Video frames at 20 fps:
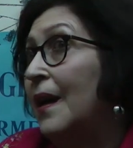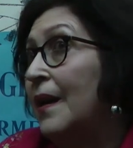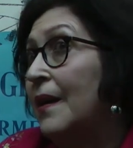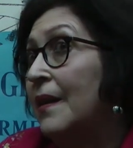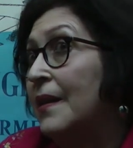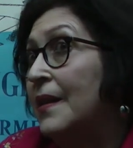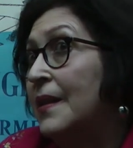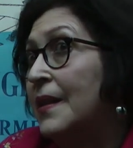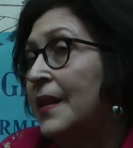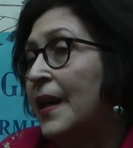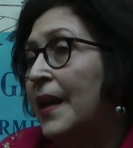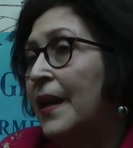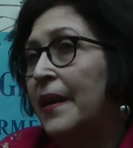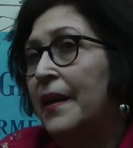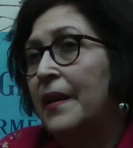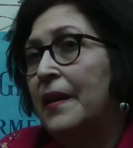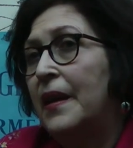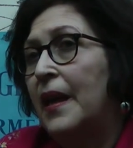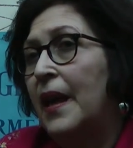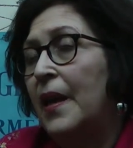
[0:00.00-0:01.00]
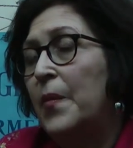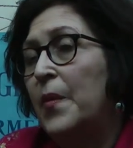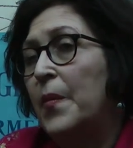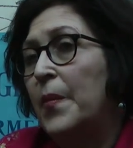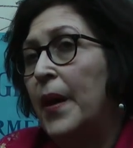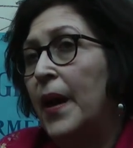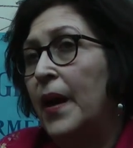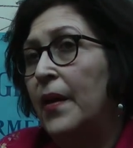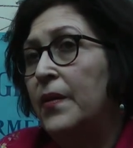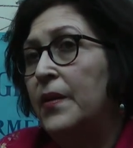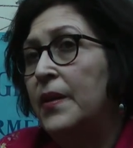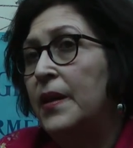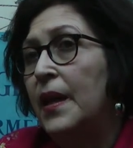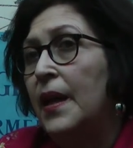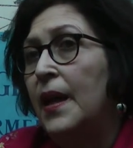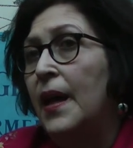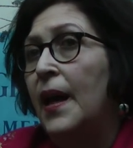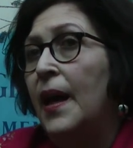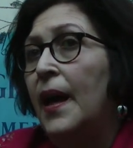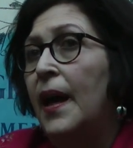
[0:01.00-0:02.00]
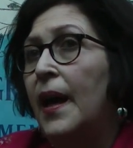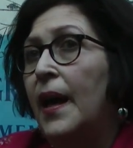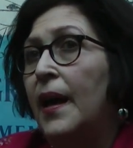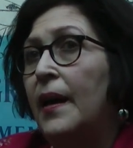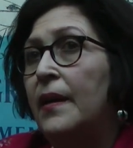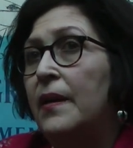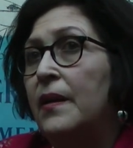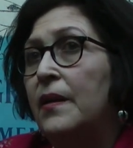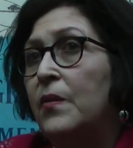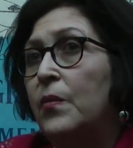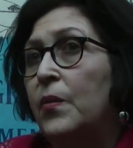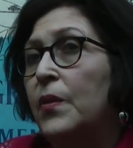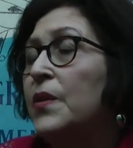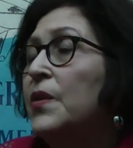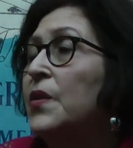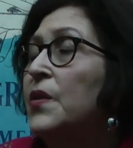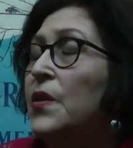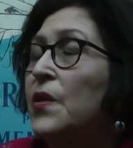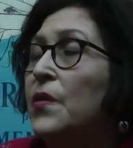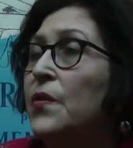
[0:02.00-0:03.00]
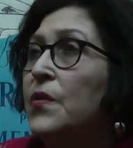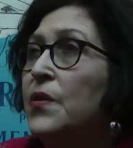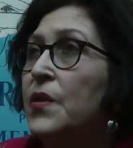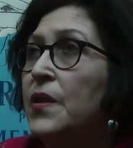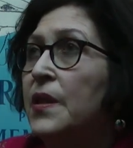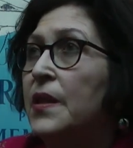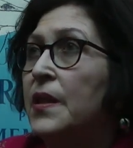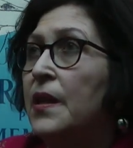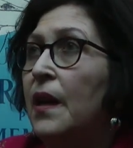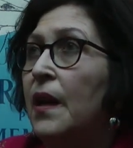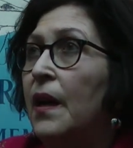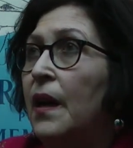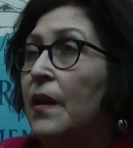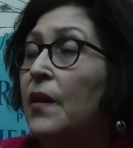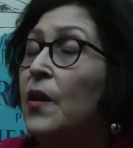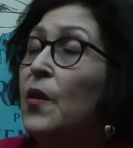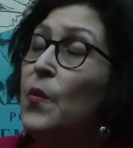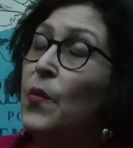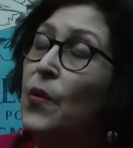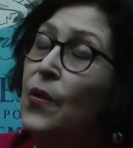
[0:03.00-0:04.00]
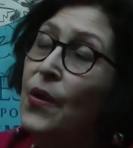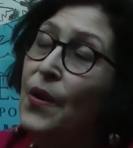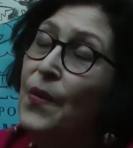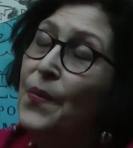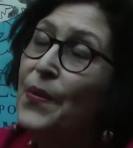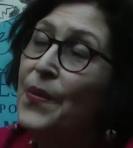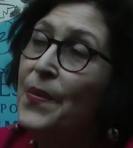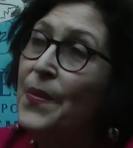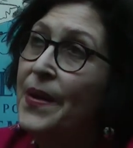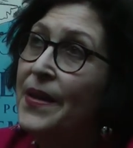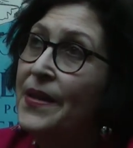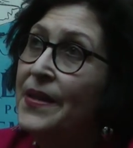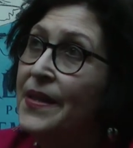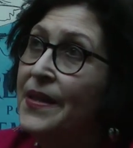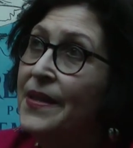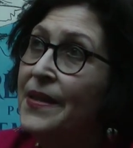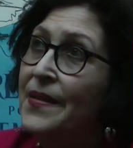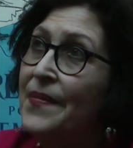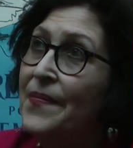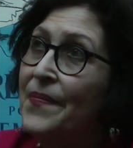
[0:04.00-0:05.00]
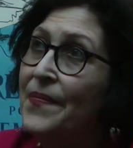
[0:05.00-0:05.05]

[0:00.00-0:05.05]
this came about and what the solutions are, and no more compromises.